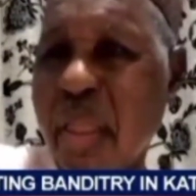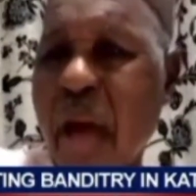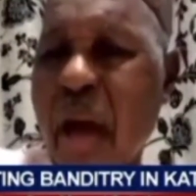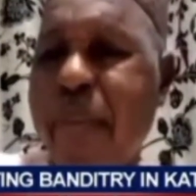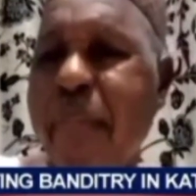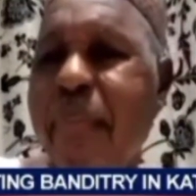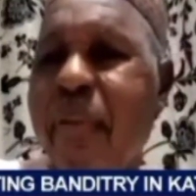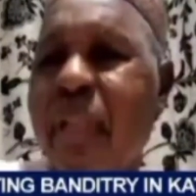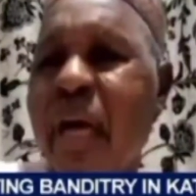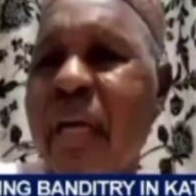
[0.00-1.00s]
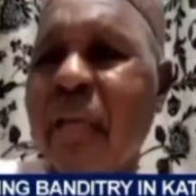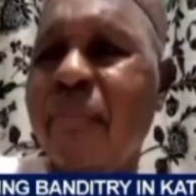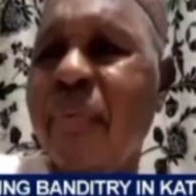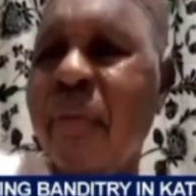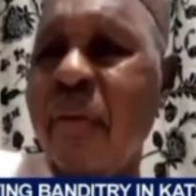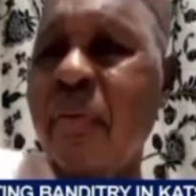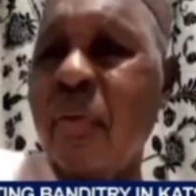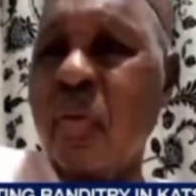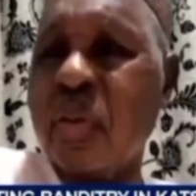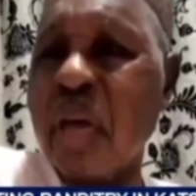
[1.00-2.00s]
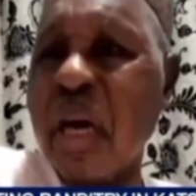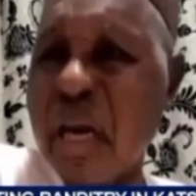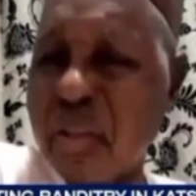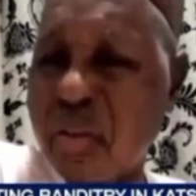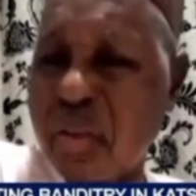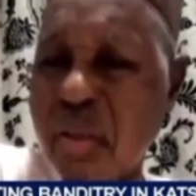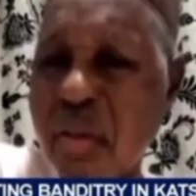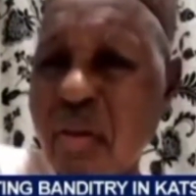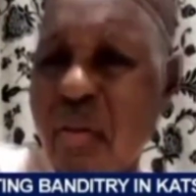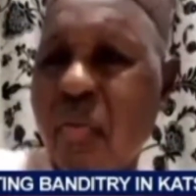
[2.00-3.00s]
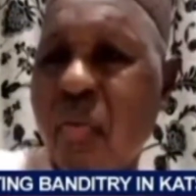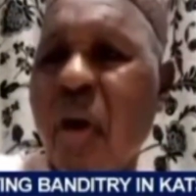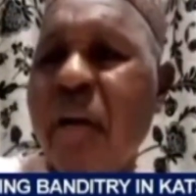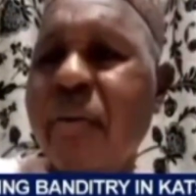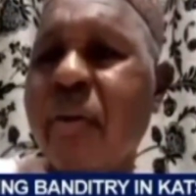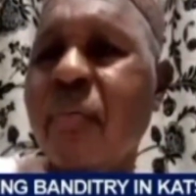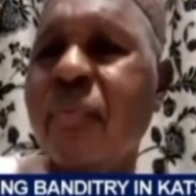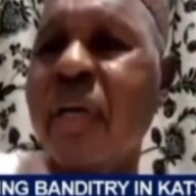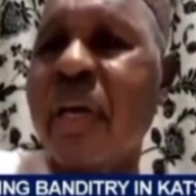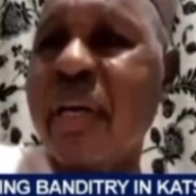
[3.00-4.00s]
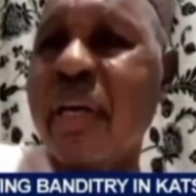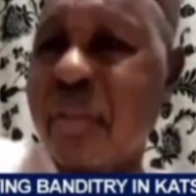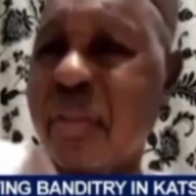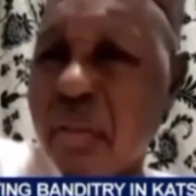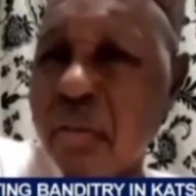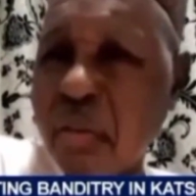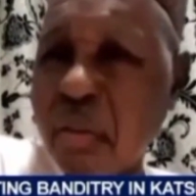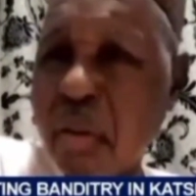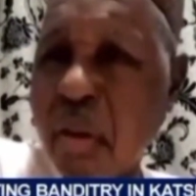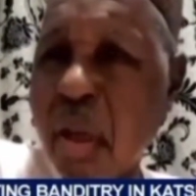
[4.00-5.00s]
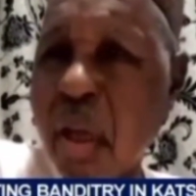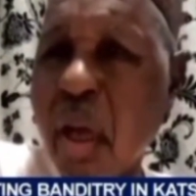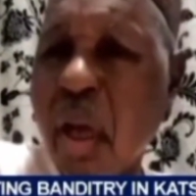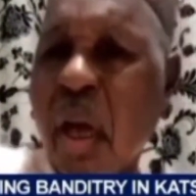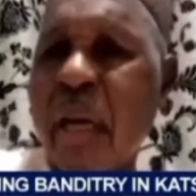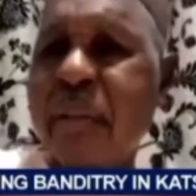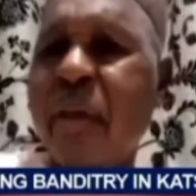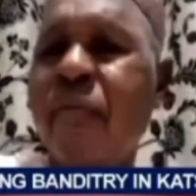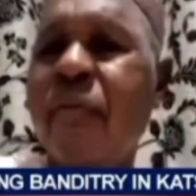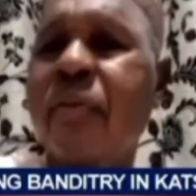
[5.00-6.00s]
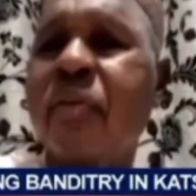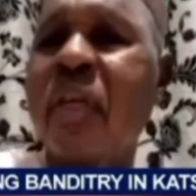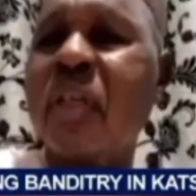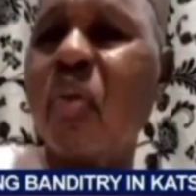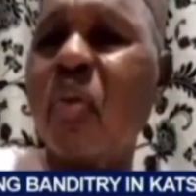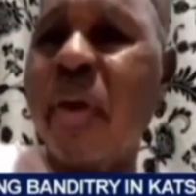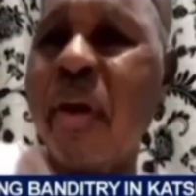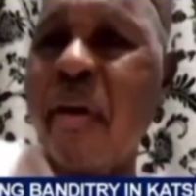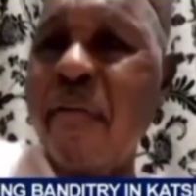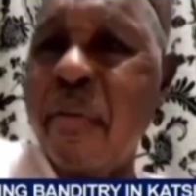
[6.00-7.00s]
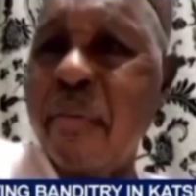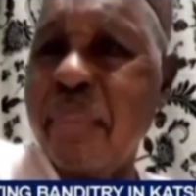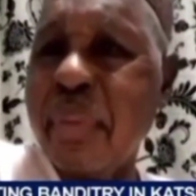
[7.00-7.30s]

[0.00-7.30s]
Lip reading: They are people that have been living with us for hundreds of years. The infiltration we have